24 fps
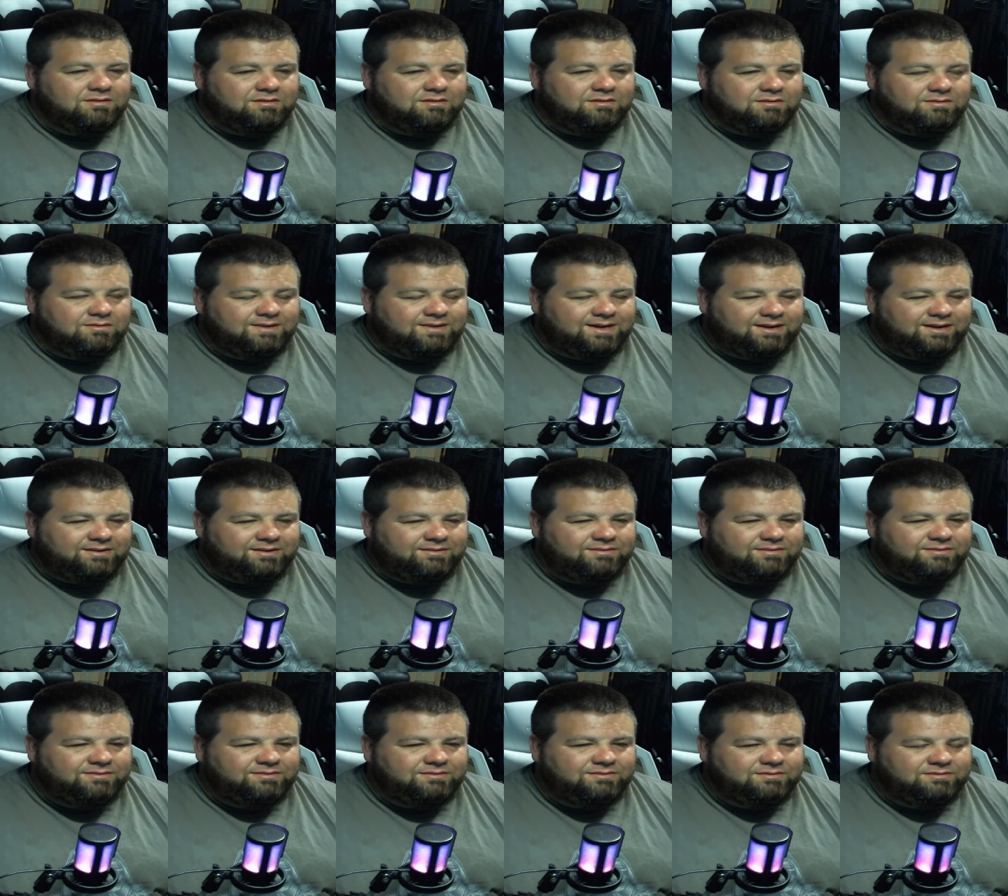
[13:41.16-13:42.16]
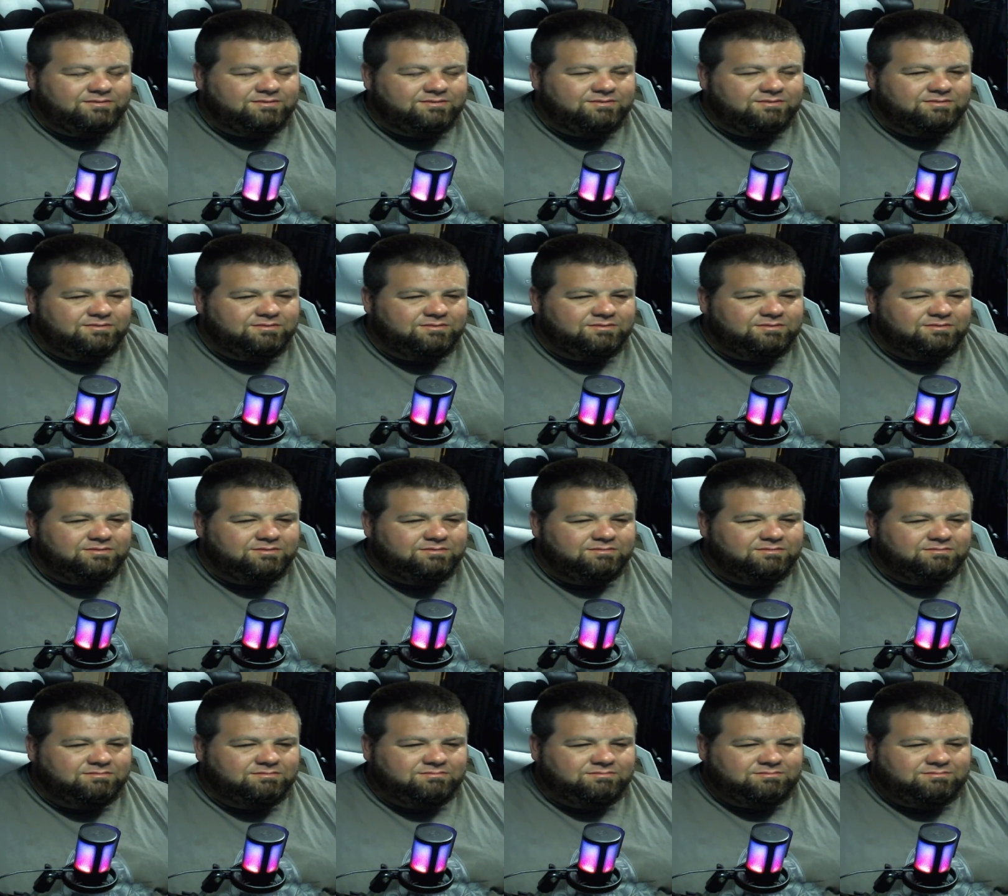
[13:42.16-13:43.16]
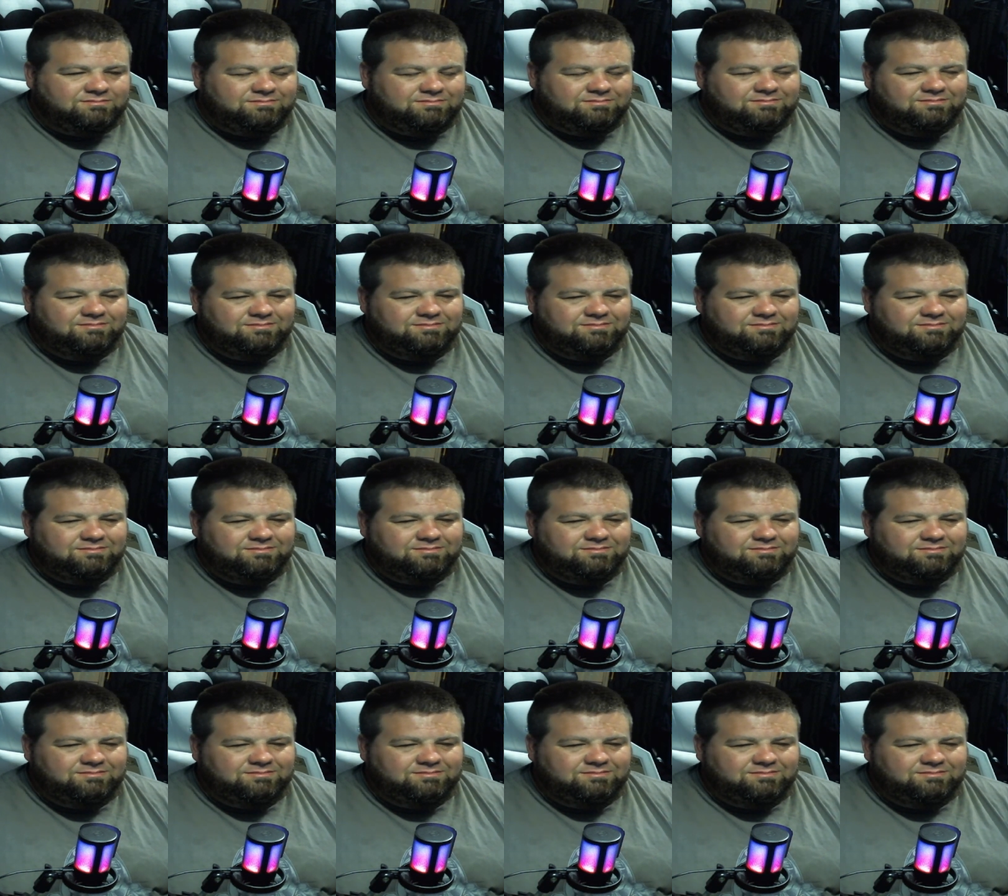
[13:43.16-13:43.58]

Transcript: Yeah. Wow. Luigi was better. You're mad.